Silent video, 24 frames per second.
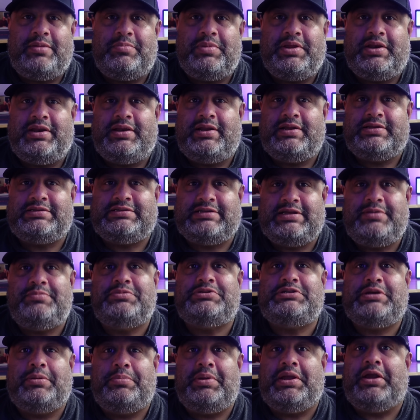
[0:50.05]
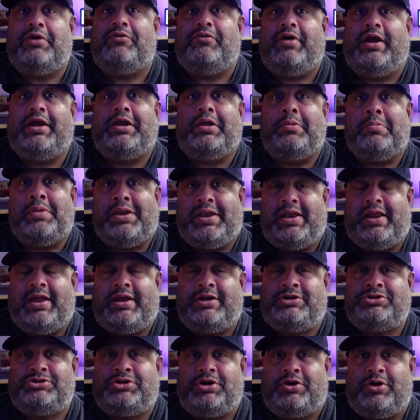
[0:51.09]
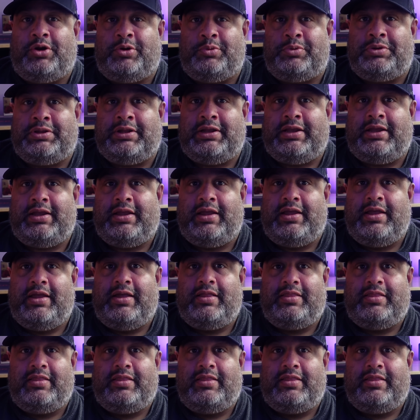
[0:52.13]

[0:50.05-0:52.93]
limit seems to be a recommendation only.